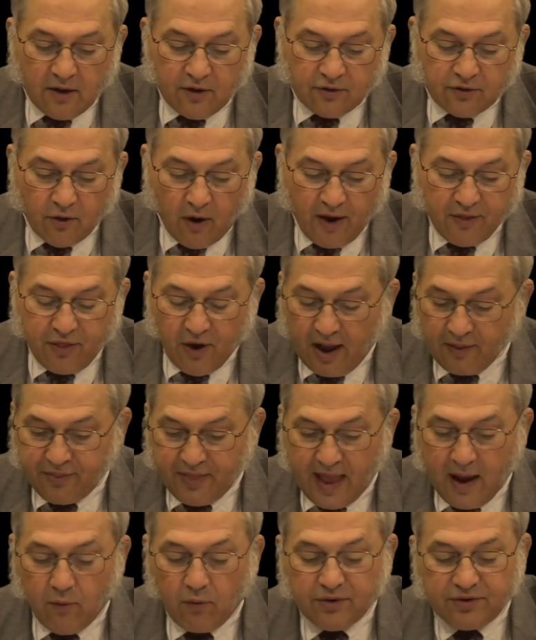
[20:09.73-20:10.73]
So I thought
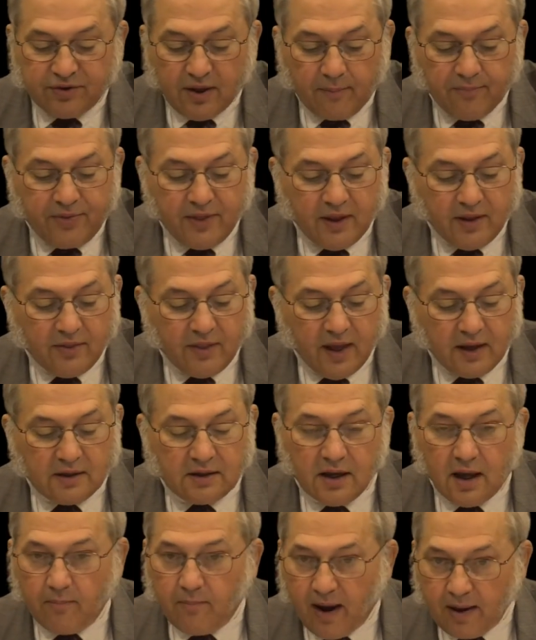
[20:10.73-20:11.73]
that was something
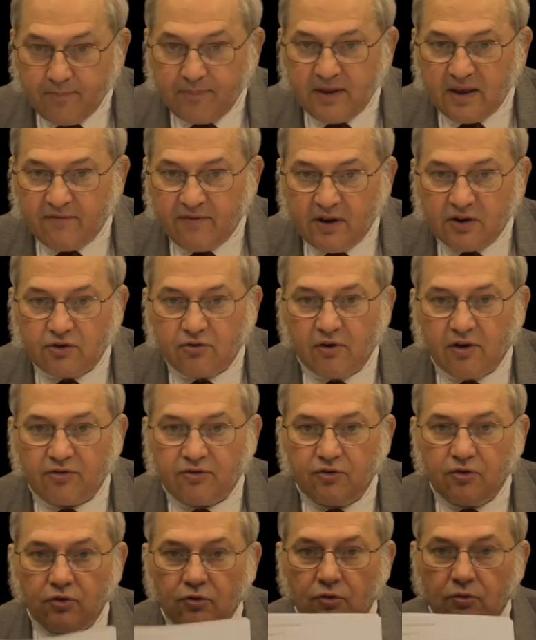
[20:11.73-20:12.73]
that might be of
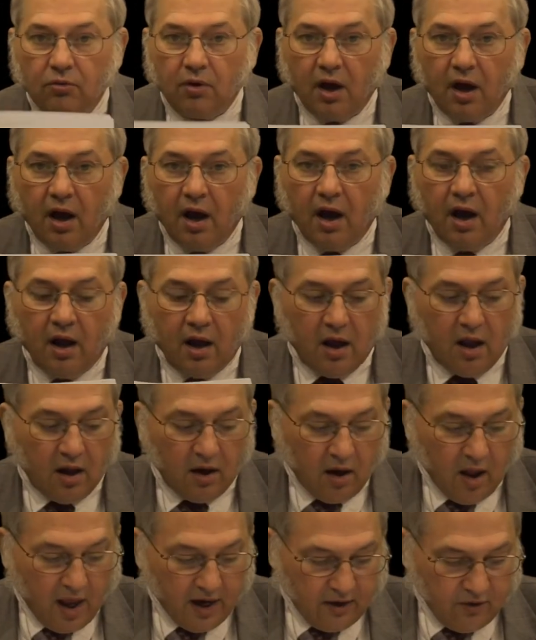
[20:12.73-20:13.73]
interest to a
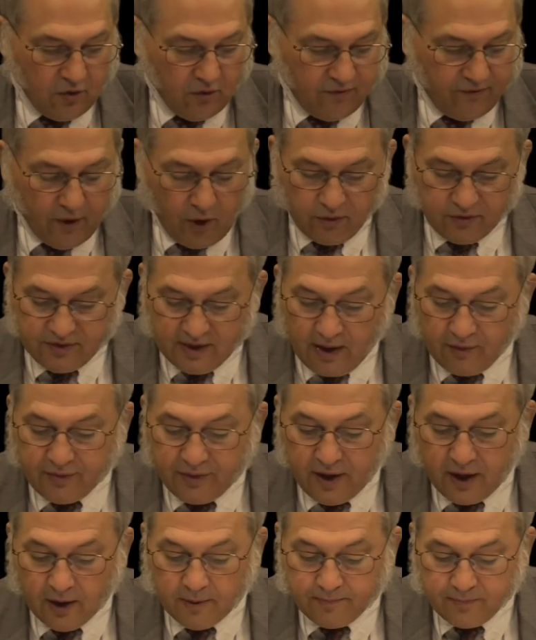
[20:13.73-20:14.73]
lot of you folks out
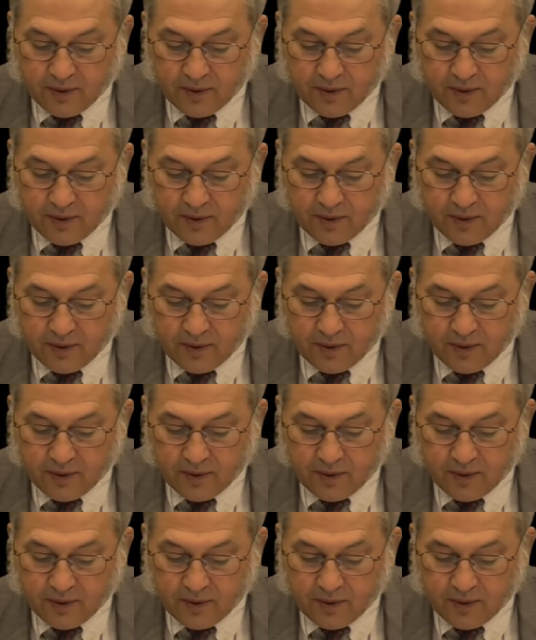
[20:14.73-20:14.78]
there.